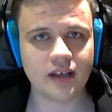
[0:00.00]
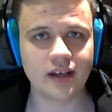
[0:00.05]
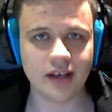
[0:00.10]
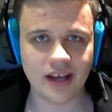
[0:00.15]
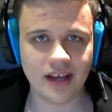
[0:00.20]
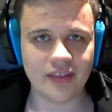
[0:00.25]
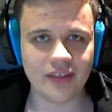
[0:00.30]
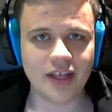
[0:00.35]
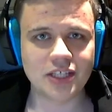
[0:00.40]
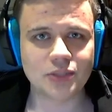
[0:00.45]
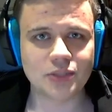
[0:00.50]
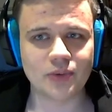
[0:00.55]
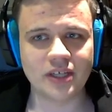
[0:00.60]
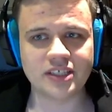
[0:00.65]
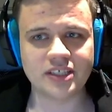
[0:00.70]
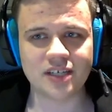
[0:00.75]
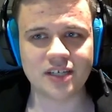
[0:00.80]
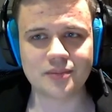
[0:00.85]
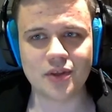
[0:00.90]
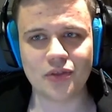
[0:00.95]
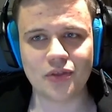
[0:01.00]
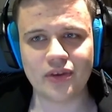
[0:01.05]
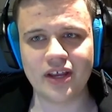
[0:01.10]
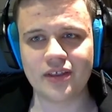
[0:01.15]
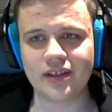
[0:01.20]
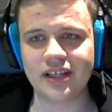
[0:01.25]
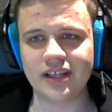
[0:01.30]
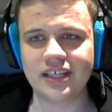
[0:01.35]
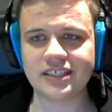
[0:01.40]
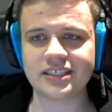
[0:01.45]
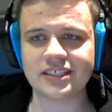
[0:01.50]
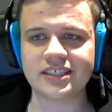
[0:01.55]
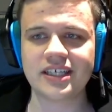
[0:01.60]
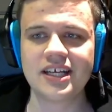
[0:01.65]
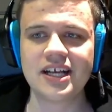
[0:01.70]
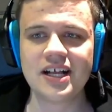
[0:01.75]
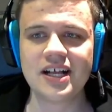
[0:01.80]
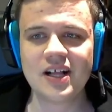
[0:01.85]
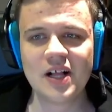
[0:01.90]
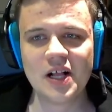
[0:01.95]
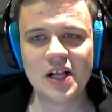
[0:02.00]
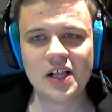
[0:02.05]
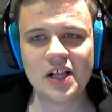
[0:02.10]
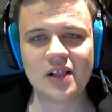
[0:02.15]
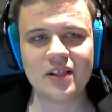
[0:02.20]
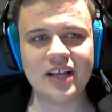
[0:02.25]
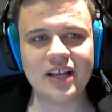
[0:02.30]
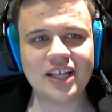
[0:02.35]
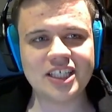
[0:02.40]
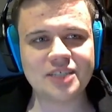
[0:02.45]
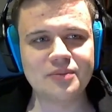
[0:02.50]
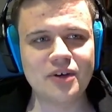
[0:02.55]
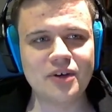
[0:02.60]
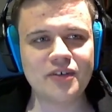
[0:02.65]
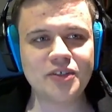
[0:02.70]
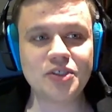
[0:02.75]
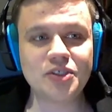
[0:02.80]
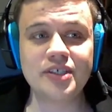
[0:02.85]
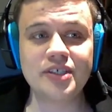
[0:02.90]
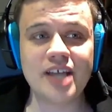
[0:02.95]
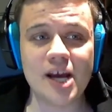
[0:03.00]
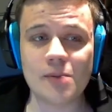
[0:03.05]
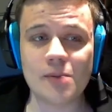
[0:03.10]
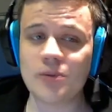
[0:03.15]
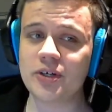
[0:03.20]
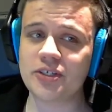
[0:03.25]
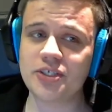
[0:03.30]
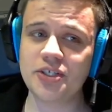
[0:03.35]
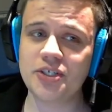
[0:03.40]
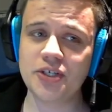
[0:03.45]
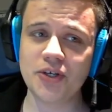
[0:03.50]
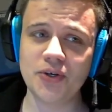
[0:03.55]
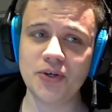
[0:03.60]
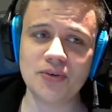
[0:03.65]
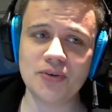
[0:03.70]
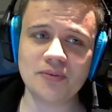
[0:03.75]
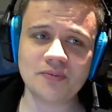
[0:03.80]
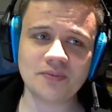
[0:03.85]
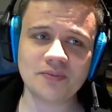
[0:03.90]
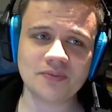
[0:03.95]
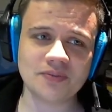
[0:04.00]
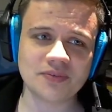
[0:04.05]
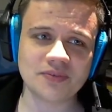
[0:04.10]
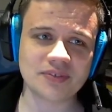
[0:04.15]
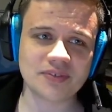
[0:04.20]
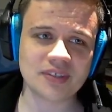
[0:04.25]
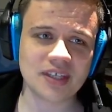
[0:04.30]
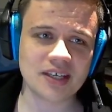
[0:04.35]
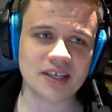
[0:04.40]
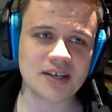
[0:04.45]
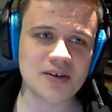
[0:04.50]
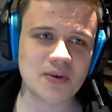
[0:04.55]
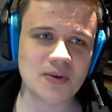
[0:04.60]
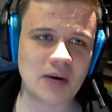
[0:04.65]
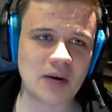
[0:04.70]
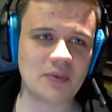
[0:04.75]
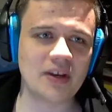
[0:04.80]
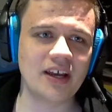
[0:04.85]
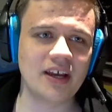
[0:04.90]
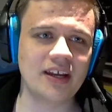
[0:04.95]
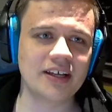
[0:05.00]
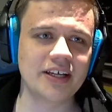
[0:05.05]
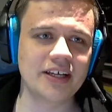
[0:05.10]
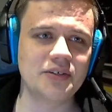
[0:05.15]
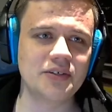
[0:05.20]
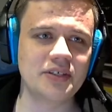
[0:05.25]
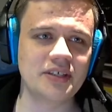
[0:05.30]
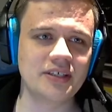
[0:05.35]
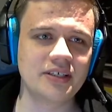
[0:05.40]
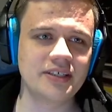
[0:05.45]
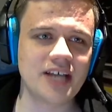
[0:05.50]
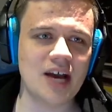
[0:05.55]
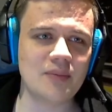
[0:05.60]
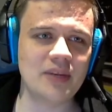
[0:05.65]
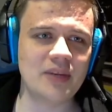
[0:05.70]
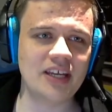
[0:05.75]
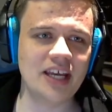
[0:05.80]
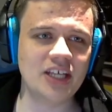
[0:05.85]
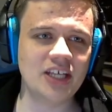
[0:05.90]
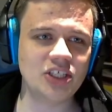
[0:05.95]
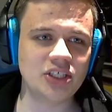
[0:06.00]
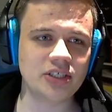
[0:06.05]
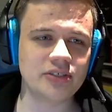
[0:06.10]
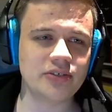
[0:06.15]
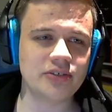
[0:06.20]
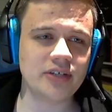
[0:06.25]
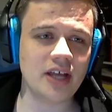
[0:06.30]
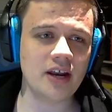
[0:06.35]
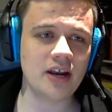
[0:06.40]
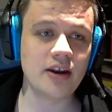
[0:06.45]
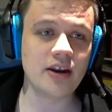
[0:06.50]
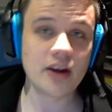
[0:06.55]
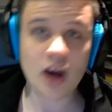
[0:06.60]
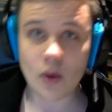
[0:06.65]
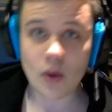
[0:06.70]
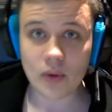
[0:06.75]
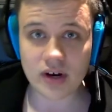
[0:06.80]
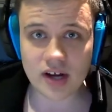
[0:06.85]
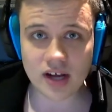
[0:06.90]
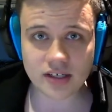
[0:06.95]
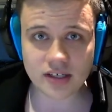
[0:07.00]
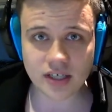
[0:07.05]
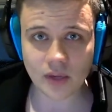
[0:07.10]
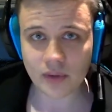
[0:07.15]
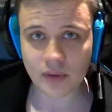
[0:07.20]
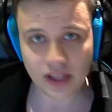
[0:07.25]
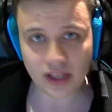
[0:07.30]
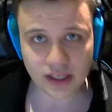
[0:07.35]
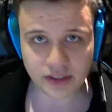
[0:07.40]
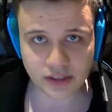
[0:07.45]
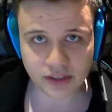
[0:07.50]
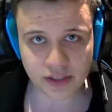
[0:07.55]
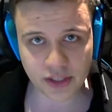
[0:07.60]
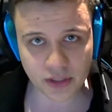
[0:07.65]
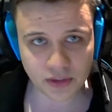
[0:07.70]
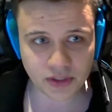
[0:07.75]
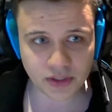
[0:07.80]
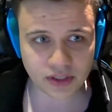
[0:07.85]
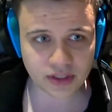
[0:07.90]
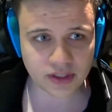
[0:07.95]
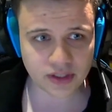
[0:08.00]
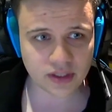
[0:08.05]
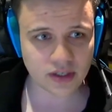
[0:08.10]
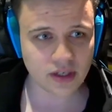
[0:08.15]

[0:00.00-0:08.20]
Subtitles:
And that's why it's number 3 on the list. Let's move to number 2, where we're gonna go to the Domination tree. And no, we're not going Electrocute.